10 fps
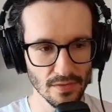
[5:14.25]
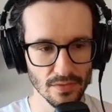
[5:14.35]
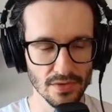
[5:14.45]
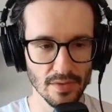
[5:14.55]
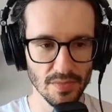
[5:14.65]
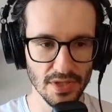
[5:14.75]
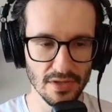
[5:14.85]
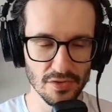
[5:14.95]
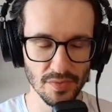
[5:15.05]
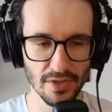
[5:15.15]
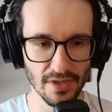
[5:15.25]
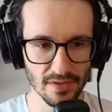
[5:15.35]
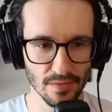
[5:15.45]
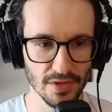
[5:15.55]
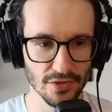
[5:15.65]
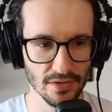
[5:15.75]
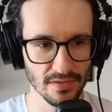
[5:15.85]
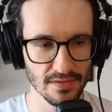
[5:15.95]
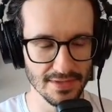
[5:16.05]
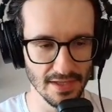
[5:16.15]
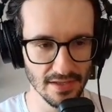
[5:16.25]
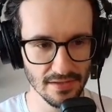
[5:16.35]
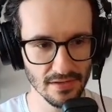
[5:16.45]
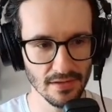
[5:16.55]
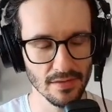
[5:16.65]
on the PHP language side,